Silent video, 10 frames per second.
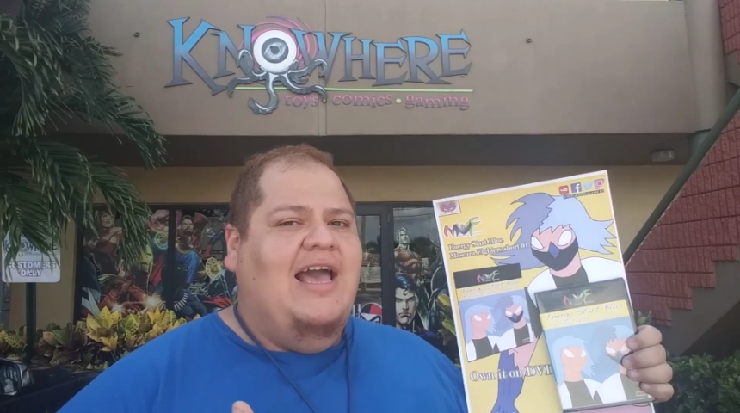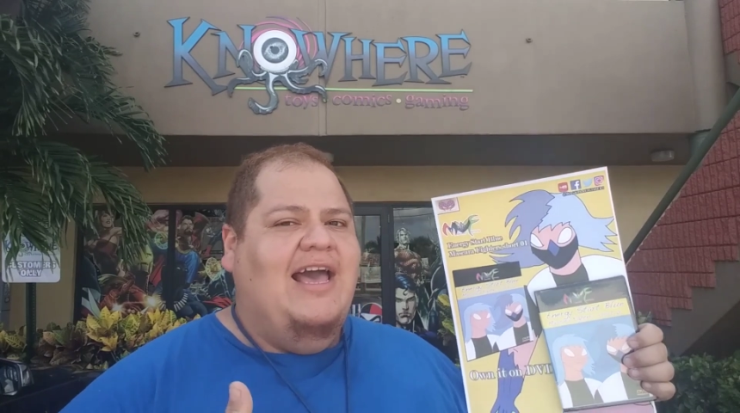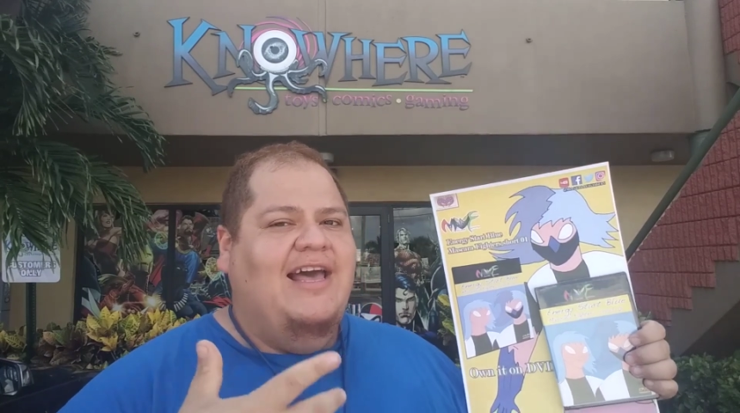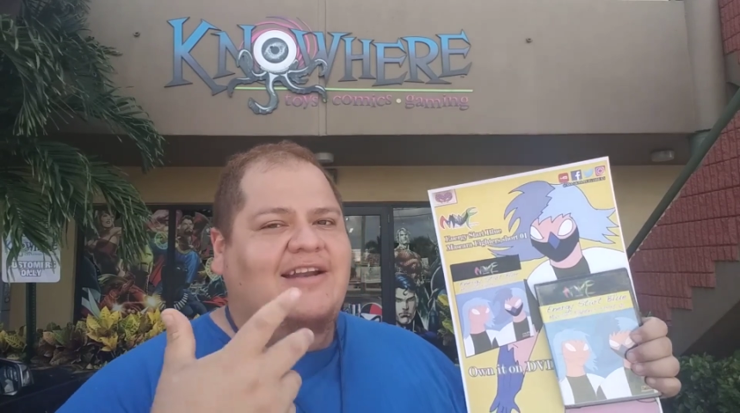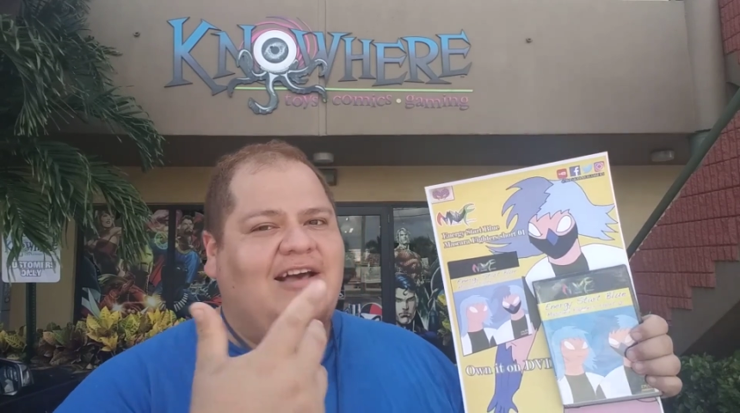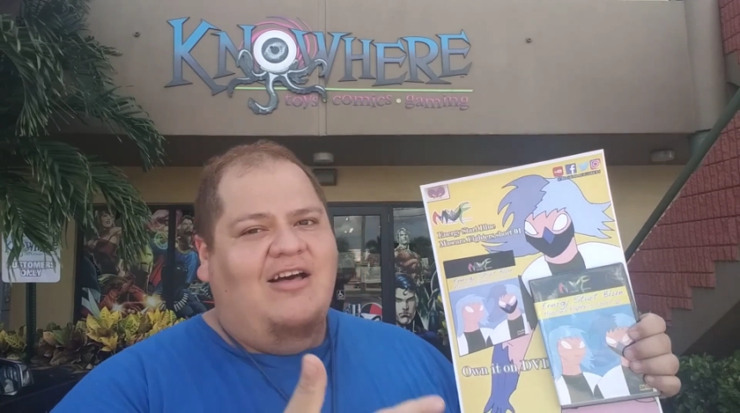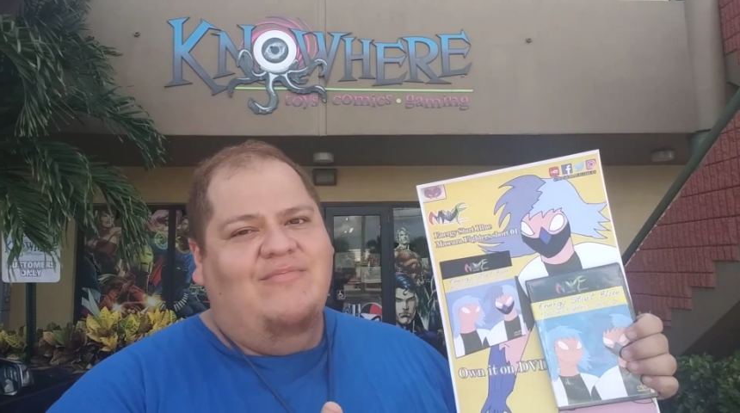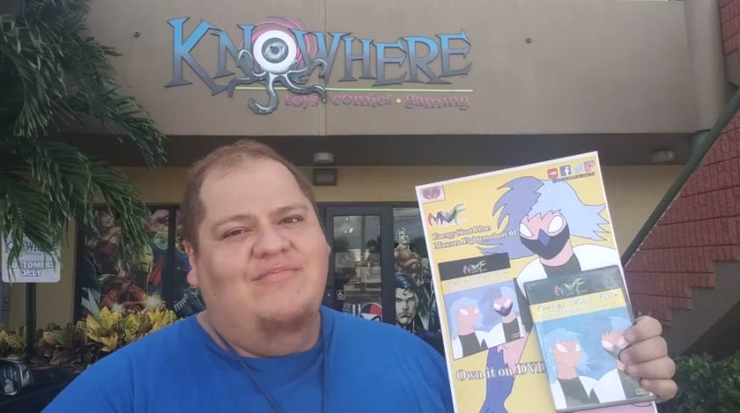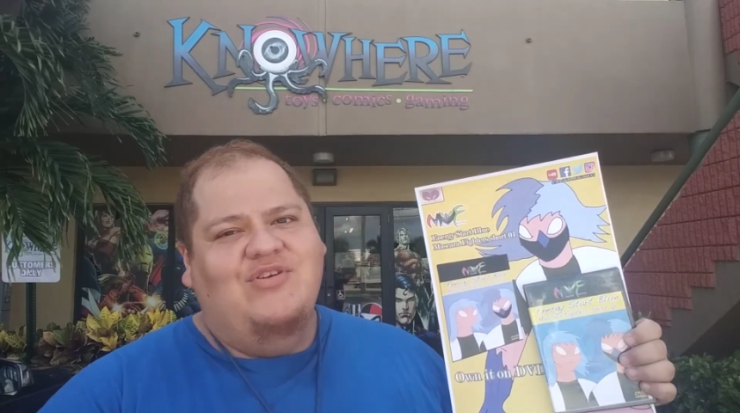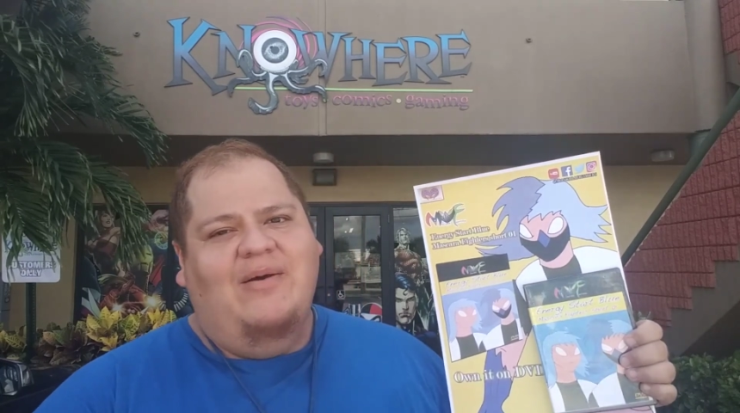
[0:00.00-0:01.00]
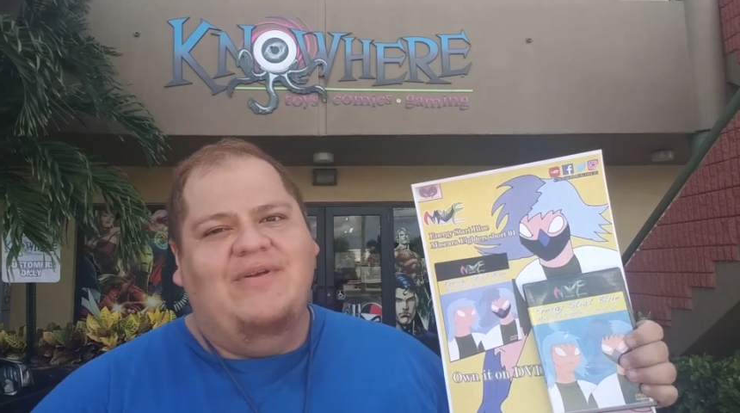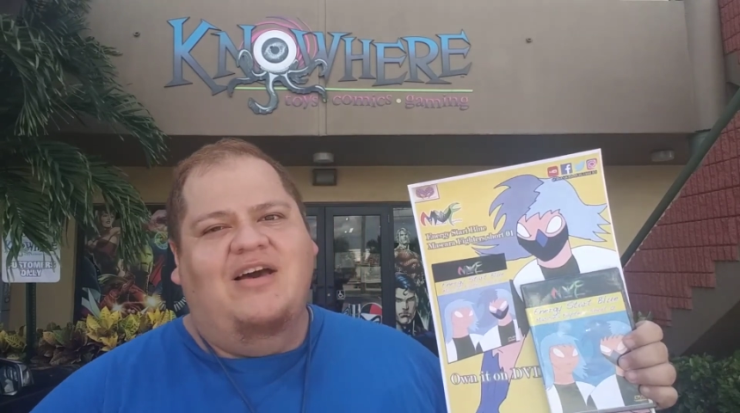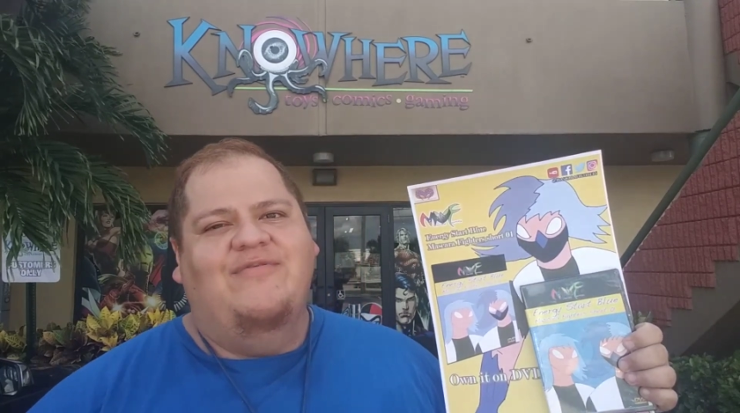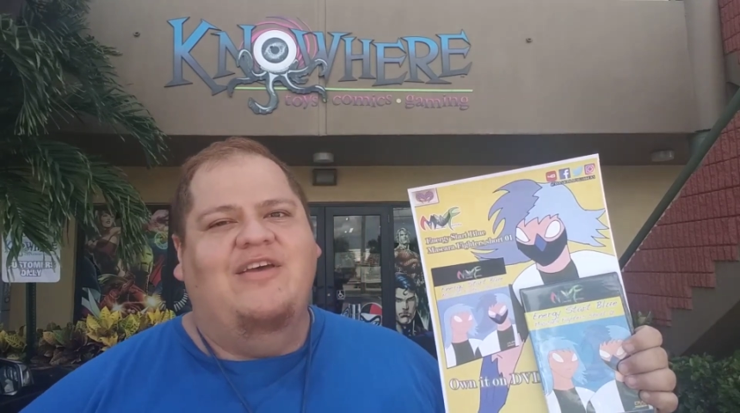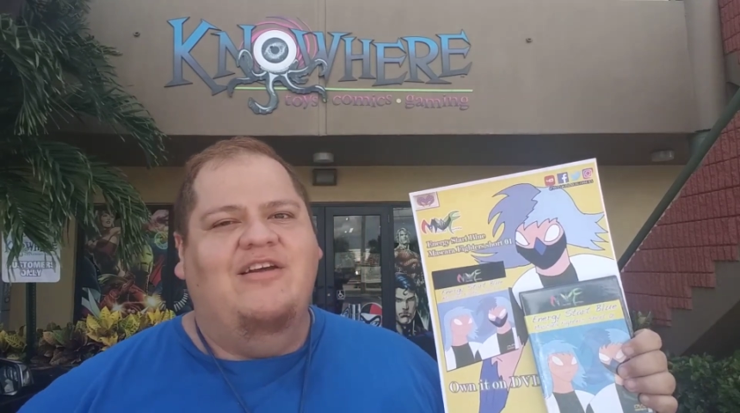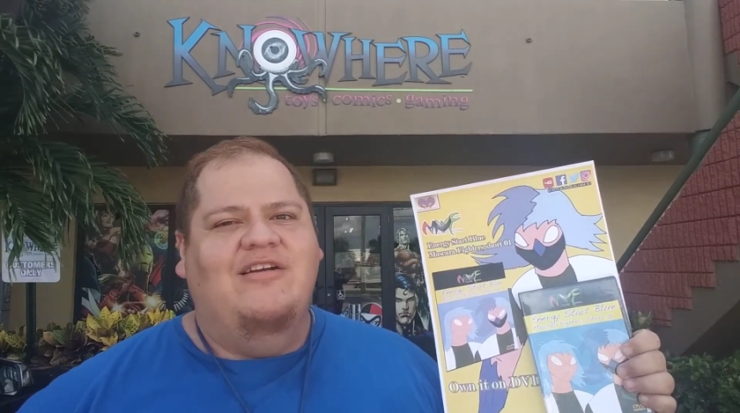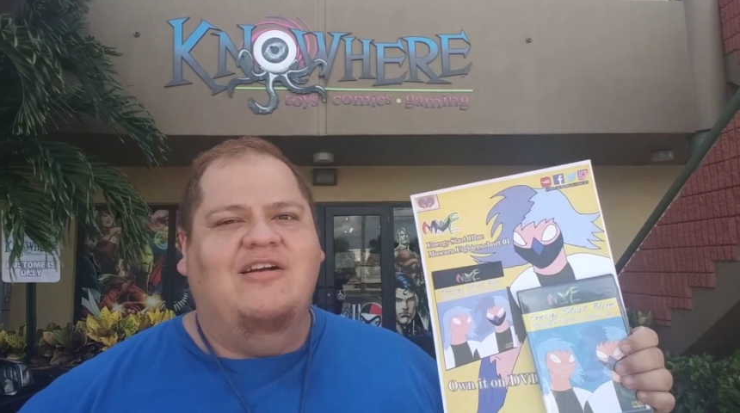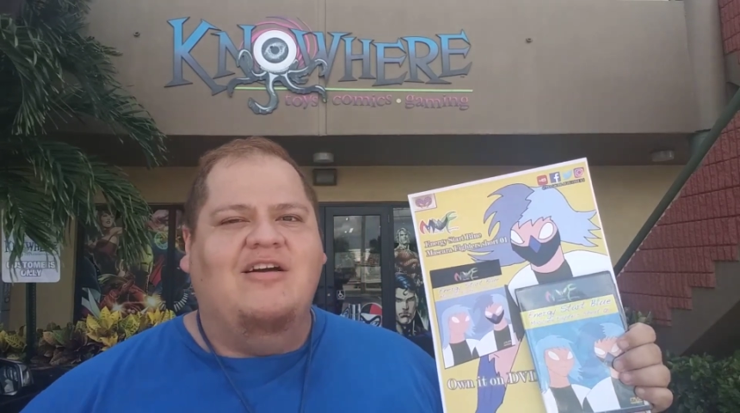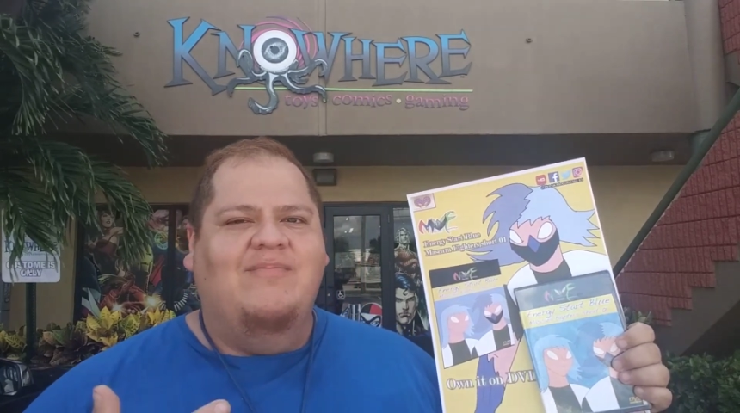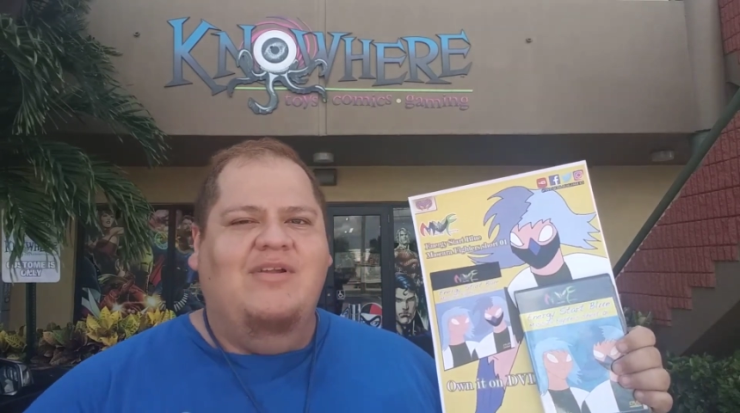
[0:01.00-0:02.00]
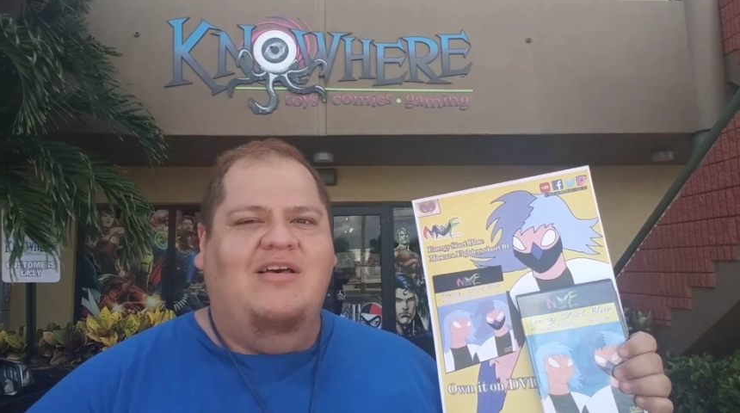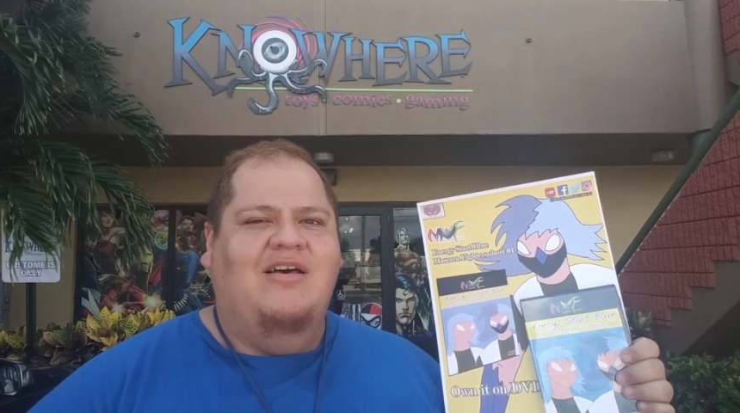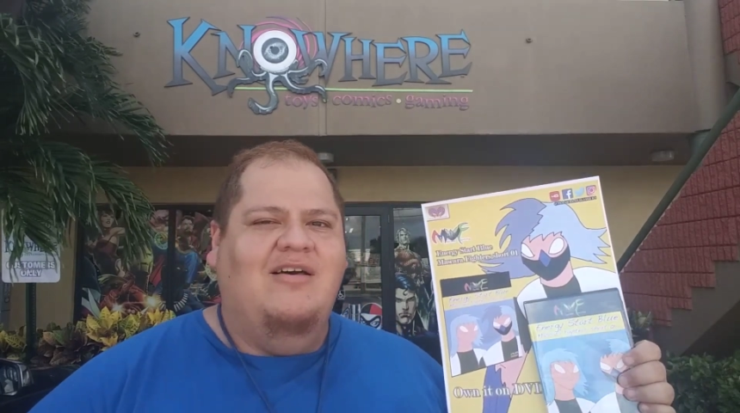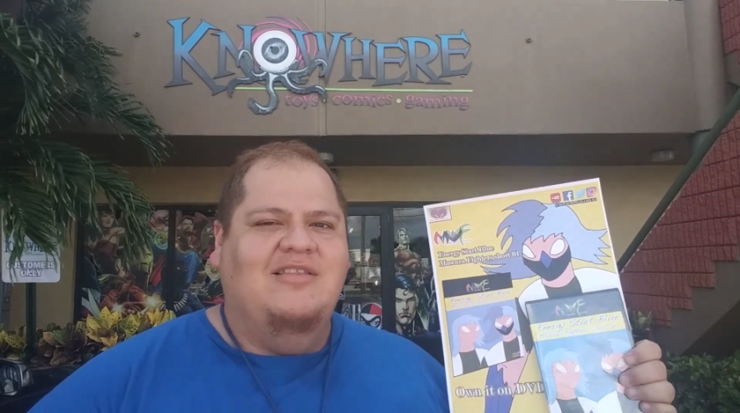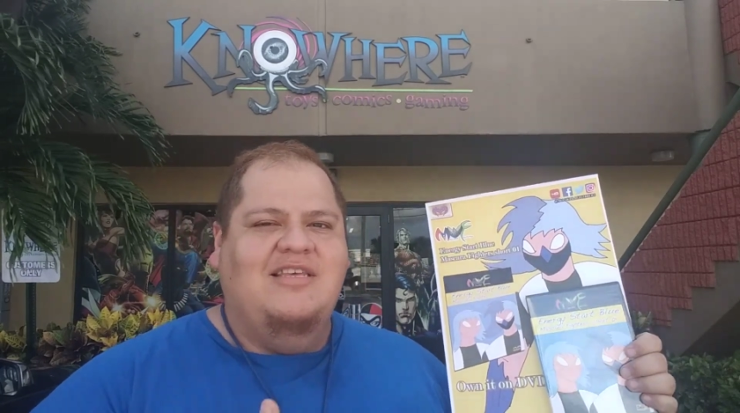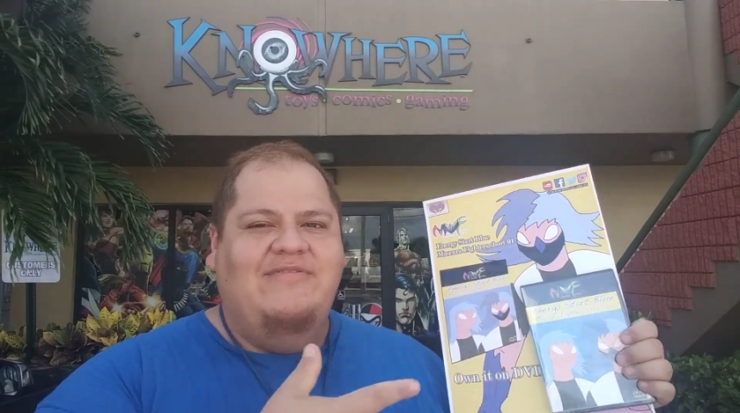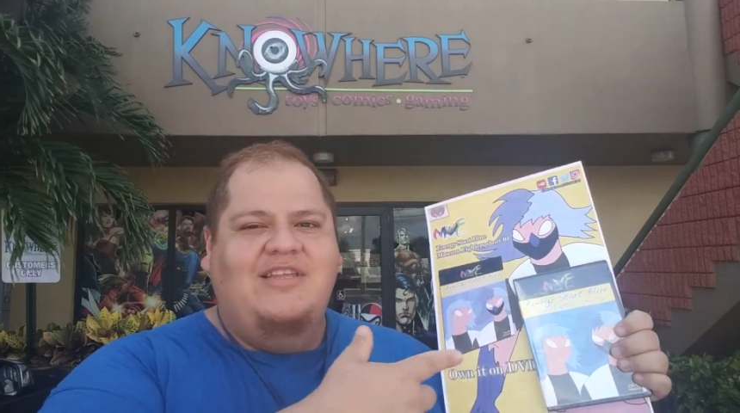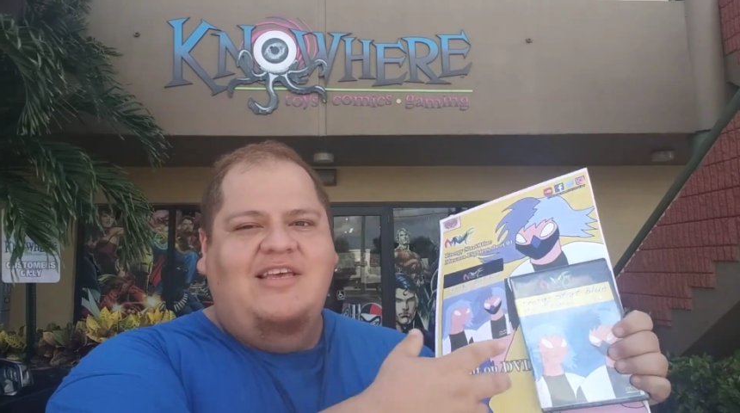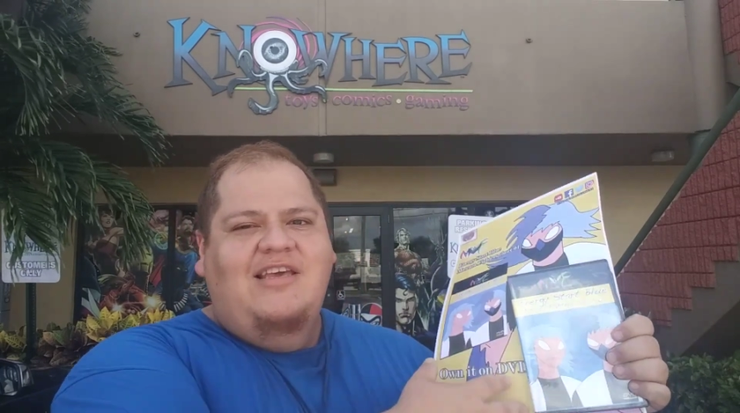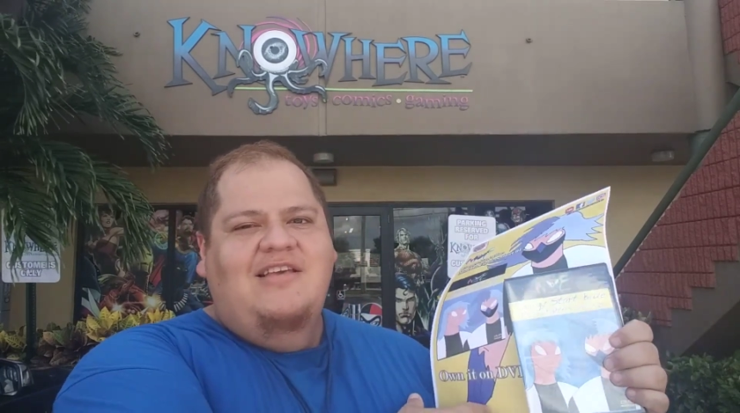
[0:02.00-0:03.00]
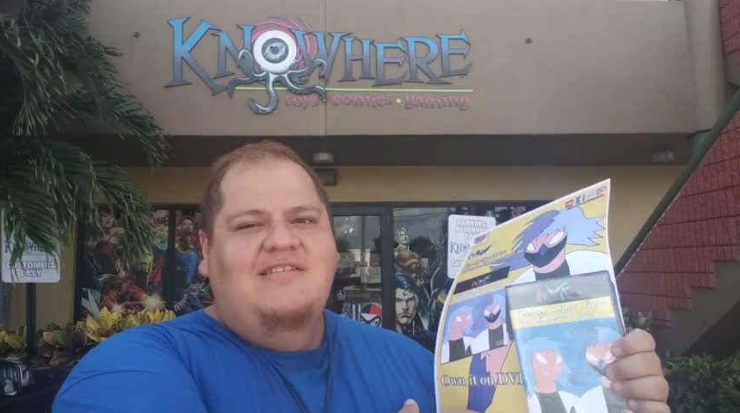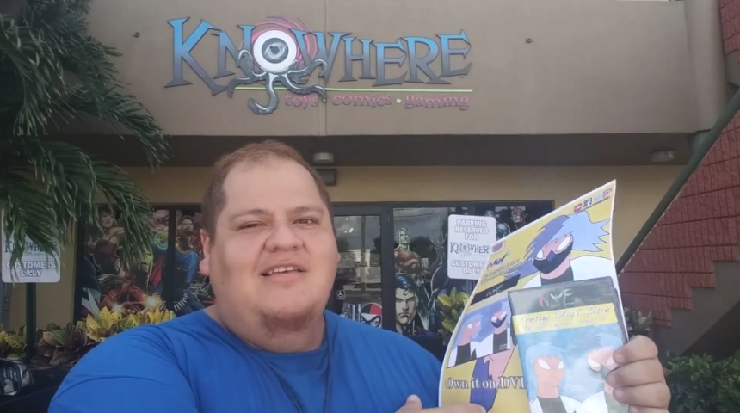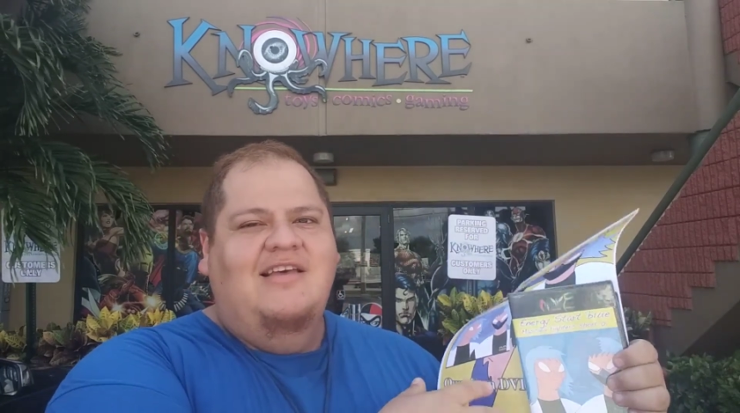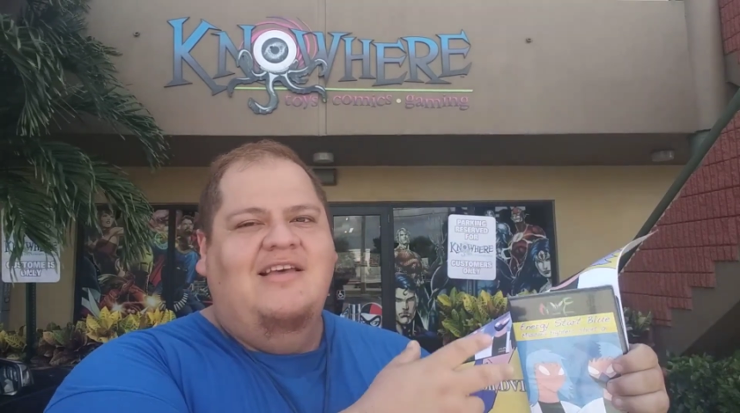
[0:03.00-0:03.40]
And I'm dropping off here a couple of DVDs